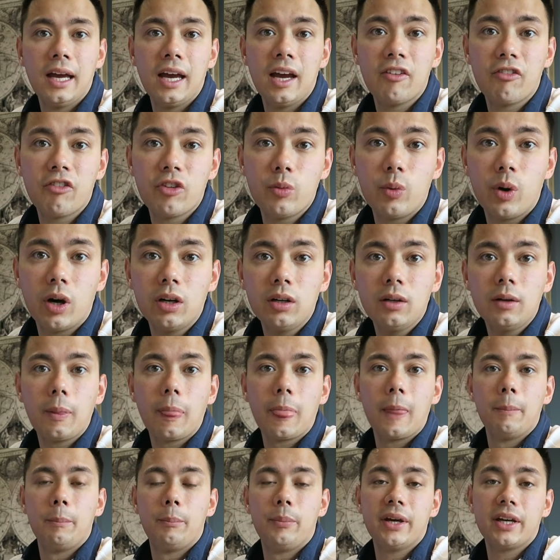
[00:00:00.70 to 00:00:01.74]
Hey everyone,
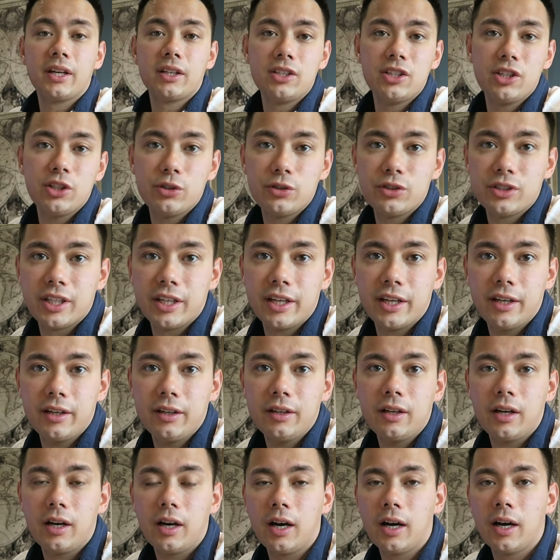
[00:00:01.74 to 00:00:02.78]
big news
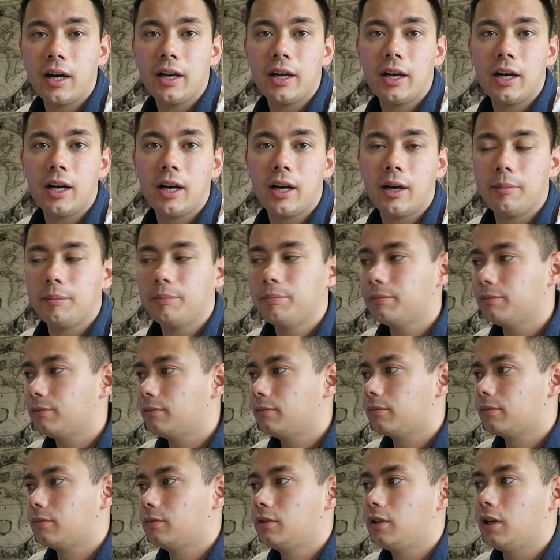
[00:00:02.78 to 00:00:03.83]
here.
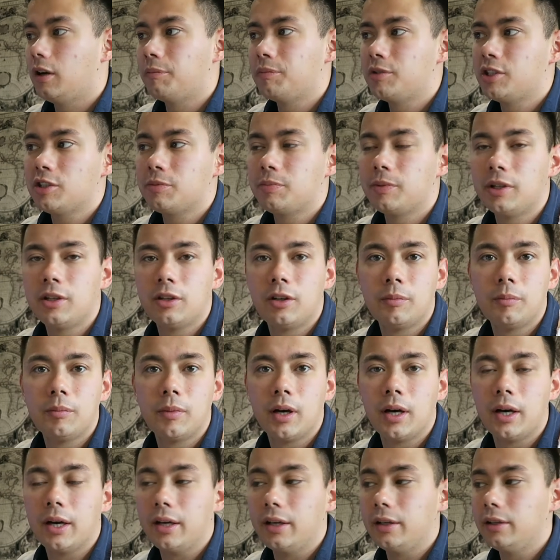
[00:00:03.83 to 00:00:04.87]
I've just been on
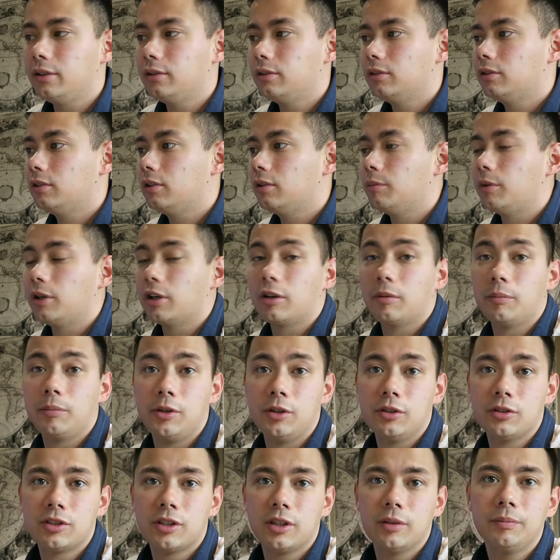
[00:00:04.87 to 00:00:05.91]
my
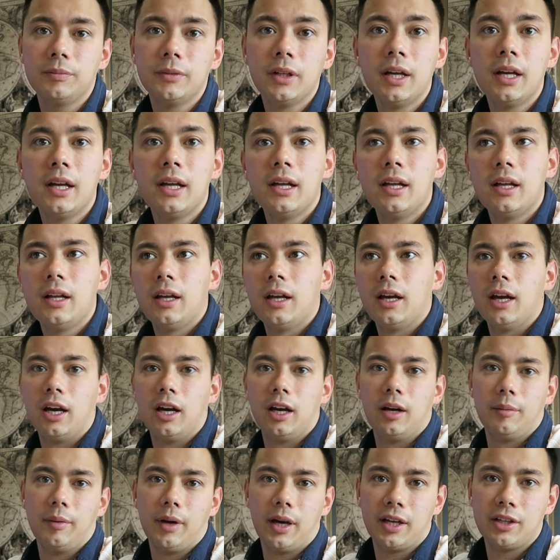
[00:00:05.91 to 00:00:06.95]
computer,
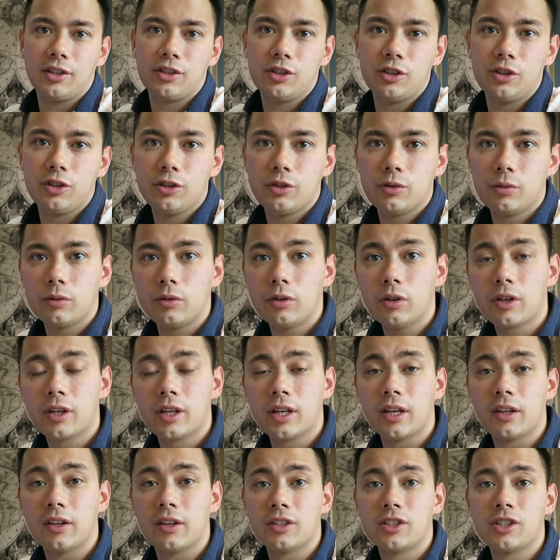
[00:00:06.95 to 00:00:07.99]
as usual,
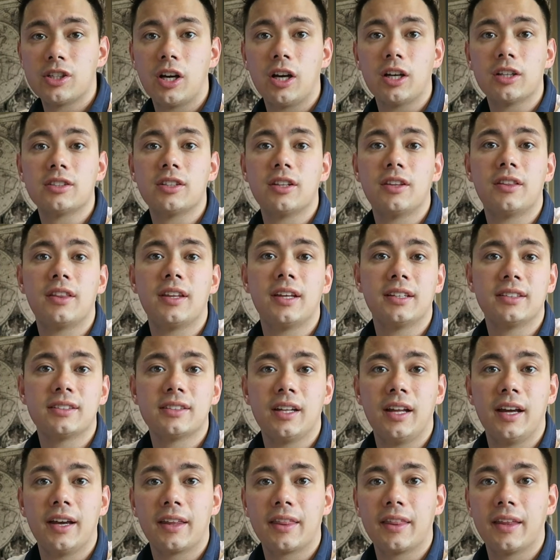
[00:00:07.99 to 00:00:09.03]
looking at the charts and things
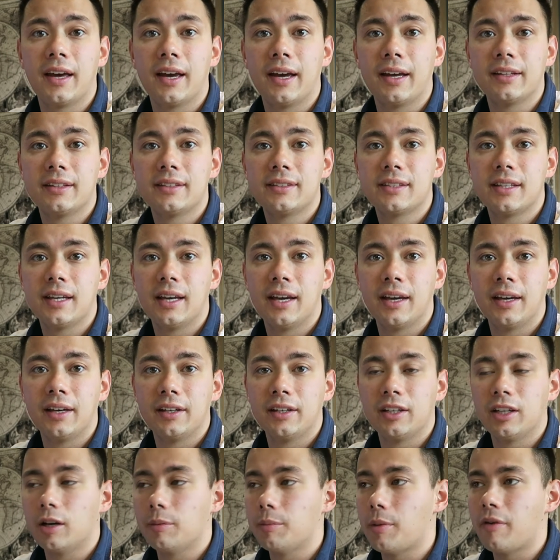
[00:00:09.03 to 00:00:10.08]
like that,
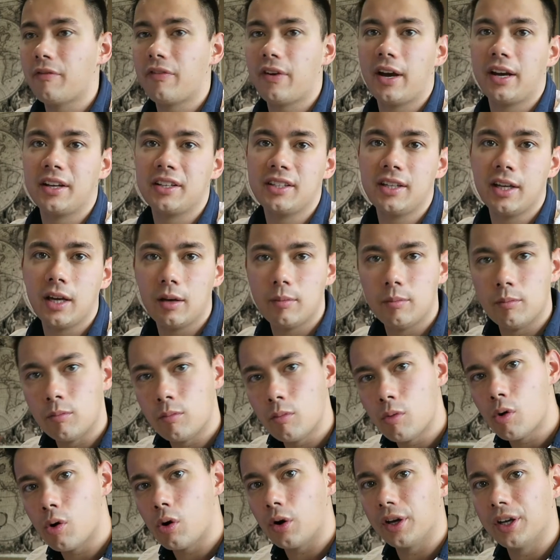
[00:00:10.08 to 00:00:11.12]
and I've had yet
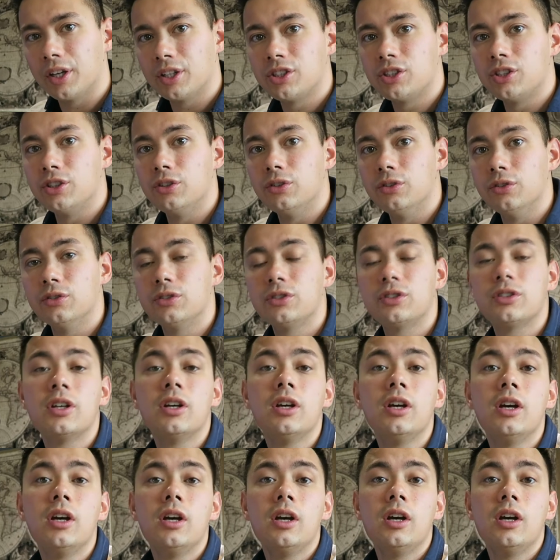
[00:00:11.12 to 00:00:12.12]
more issues